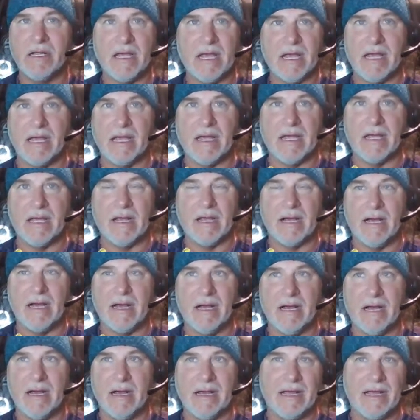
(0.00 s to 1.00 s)

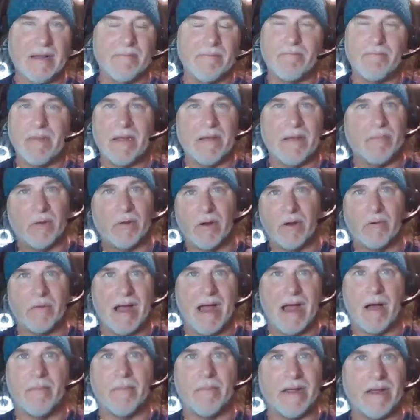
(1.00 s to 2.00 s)
And people
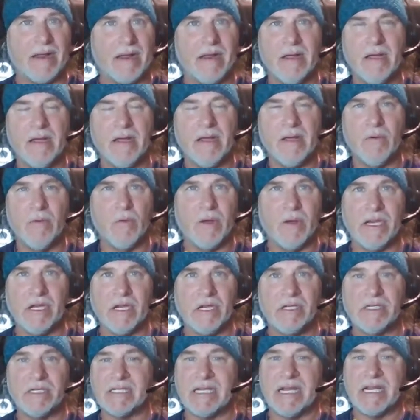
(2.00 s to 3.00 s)
around me, when
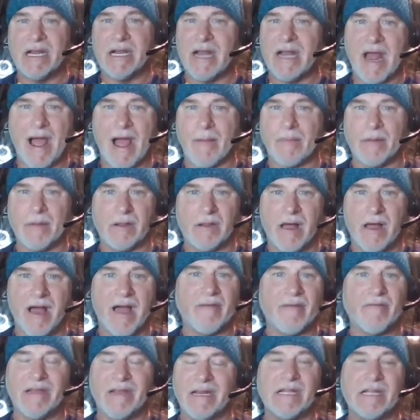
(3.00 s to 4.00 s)
you see it happen
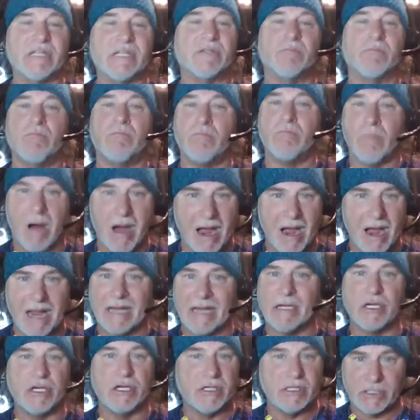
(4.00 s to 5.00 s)
live, it is
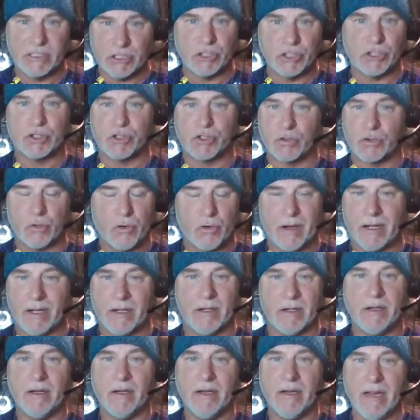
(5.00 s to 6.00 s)
mind
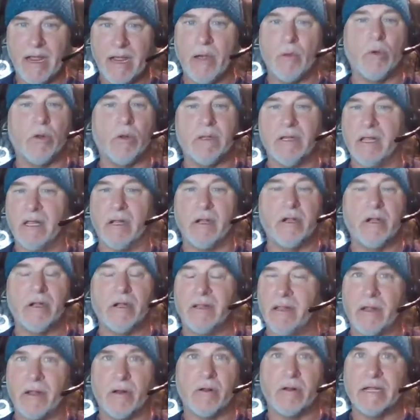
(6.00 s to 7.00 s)
destroying. It will
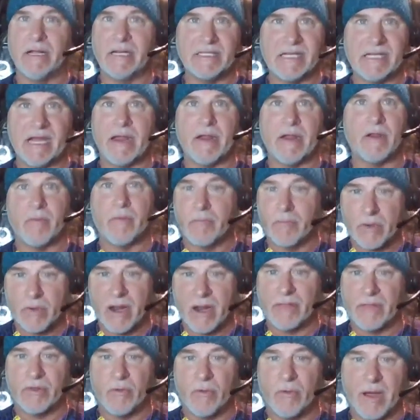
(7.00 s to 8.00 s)
literally take your
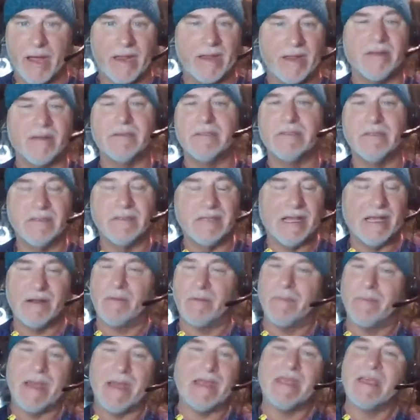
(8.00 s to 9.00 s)
breath away.
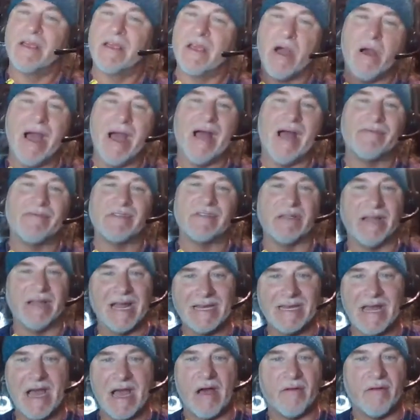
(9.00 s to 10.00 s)
It'll make you go have to
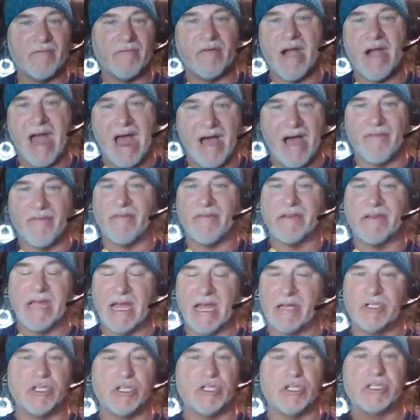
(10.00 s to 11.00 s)
lay down for half a
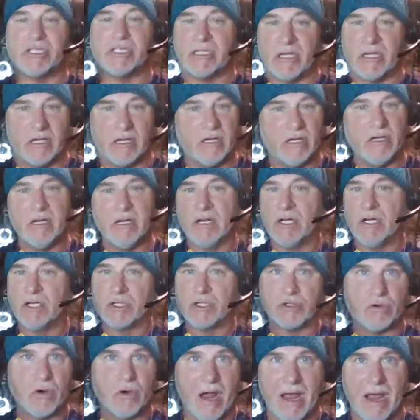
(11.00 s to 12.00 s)
day just to
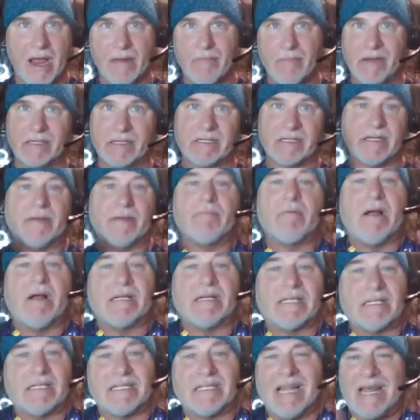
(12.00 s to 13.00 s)
try and mentally
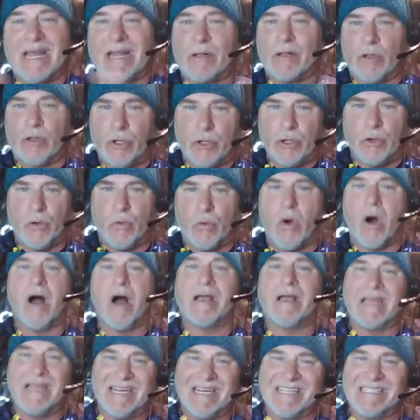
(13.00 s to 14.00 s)
process. Like Lou
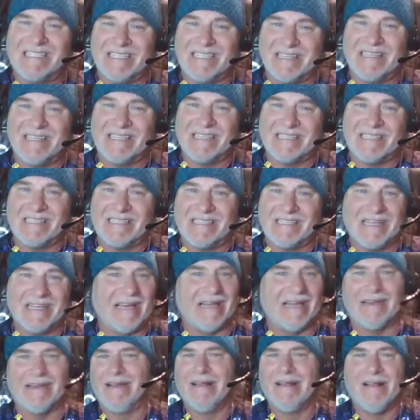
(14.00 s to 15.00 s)
walking into This Is
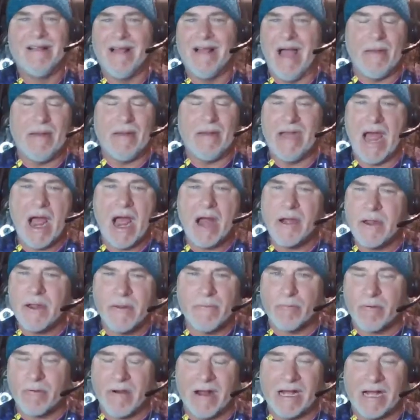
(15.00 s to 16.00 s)
It. I mean, how do
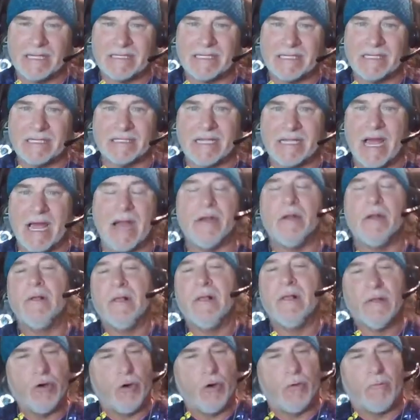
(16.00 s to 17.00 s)
you process that?
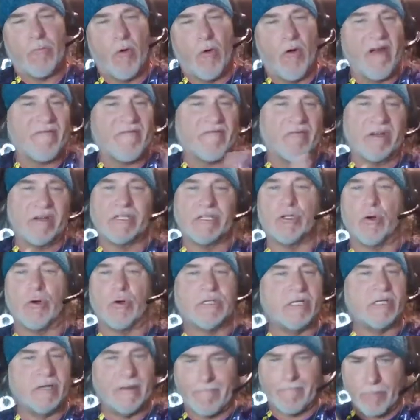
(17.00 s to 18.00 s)
Your boyfriend
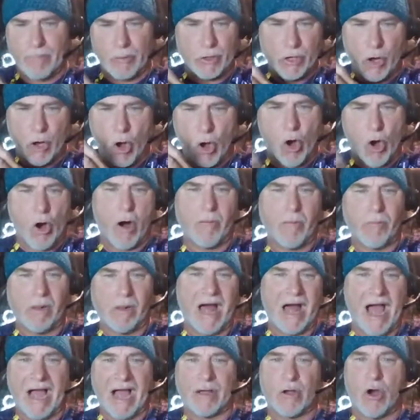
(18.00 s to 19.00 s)
told you to put all
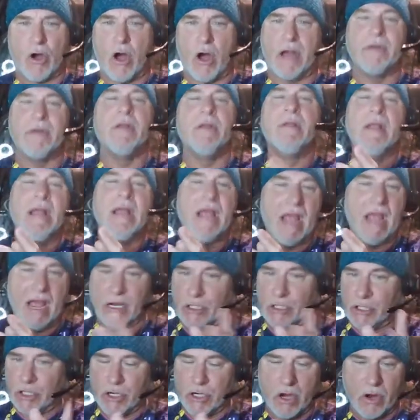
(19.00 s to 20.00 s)
black on
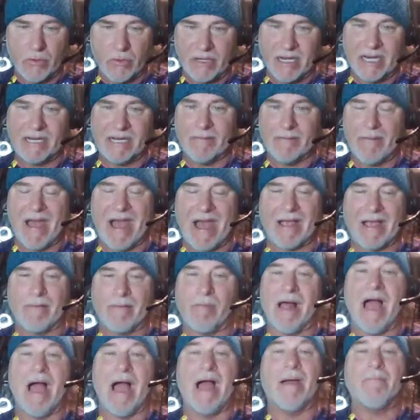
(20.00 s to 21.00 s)
and you don't need to pack a
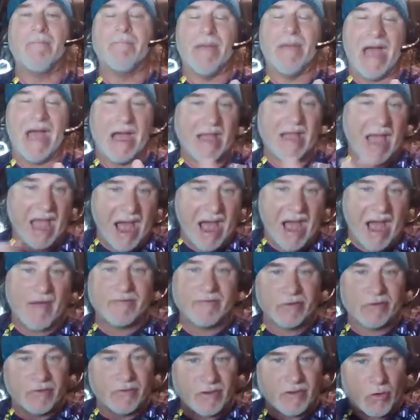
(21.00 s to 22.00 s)
black bag.
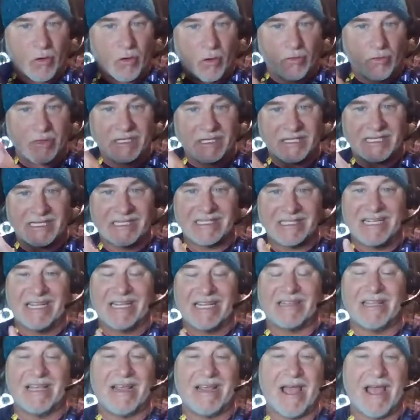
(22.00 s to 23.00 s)
After the whole This Is
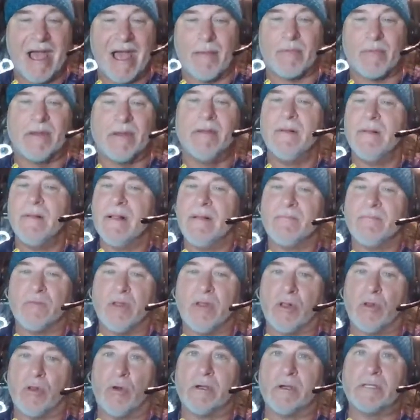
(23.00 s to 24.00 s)
It thing happened,
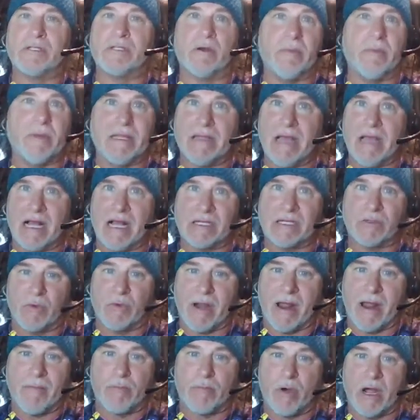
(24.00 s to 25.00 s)
the Lord told me that's
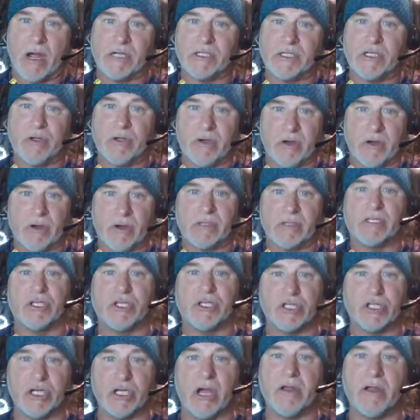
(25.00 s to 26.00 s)
what I brought you here to
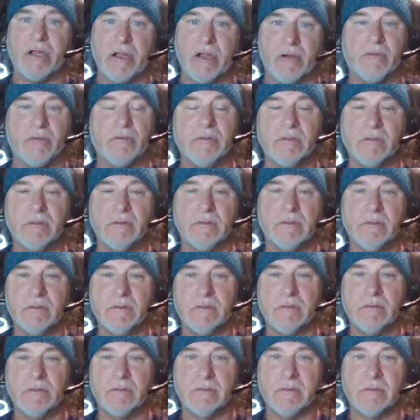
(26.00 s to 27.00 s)
show you.
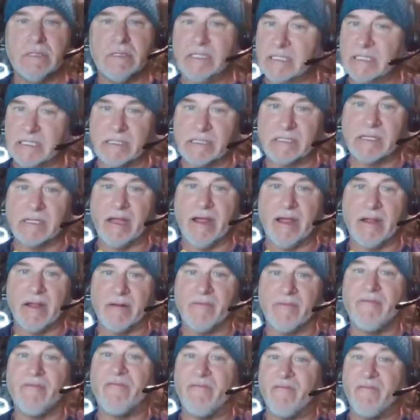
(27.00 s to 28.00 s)
This is it.
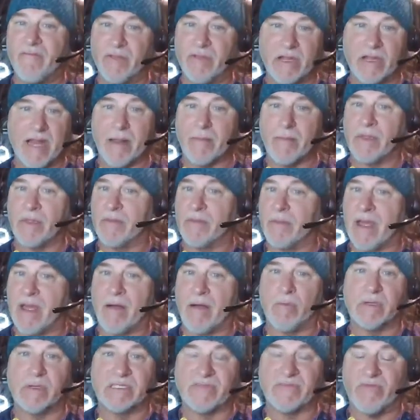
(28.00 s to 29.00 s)
The name of the
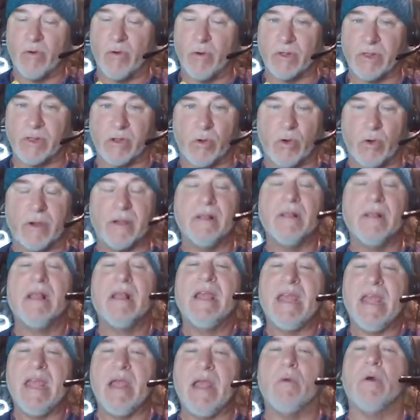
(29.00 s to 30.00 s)
band was For the Lord.
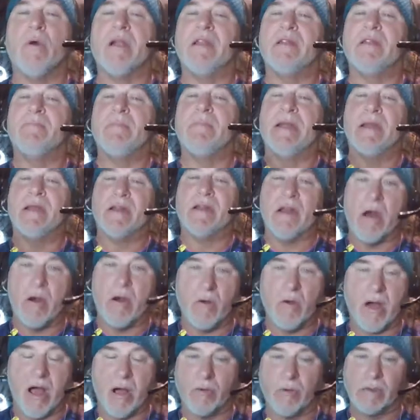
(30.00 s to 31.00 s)
He wanted me to
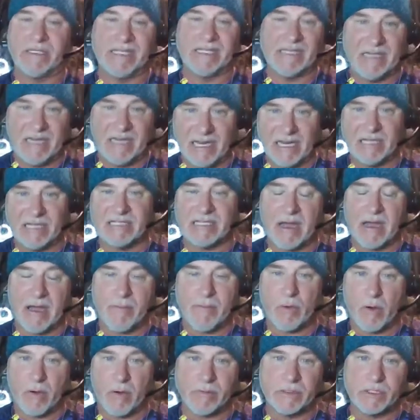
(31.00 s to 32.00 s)
know I was an end
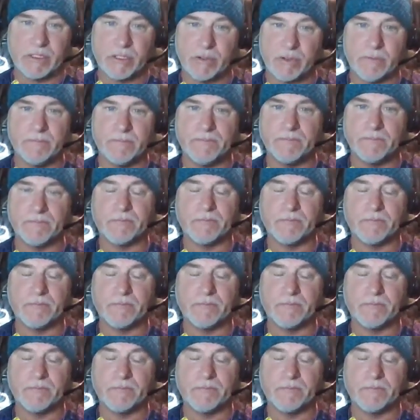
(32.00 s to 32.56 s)
time harbinger.